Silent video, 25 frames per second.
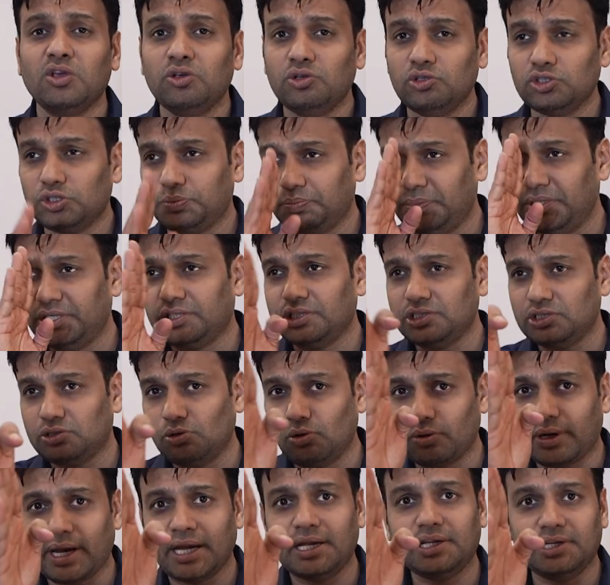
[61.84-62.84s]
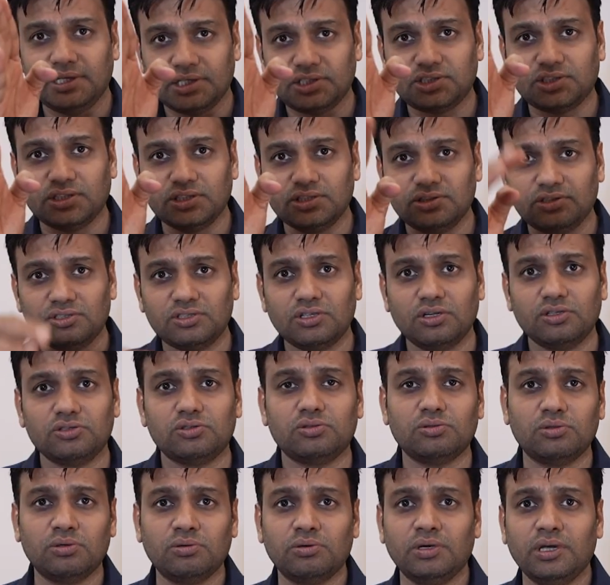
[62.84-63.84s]
your speakers look at distance.
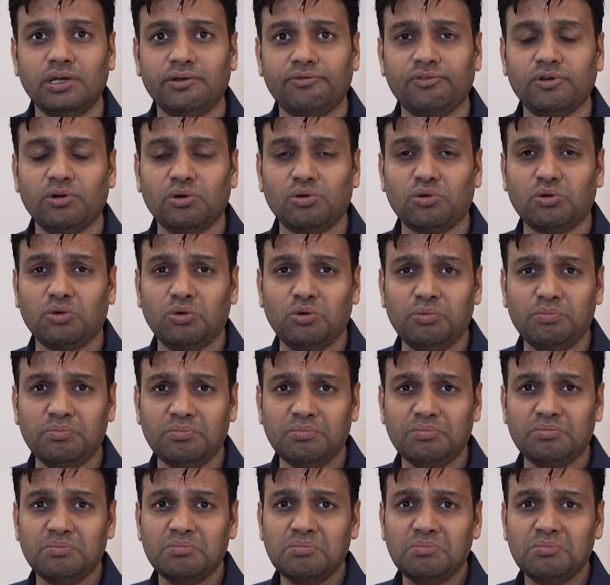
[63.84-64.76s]
So if your room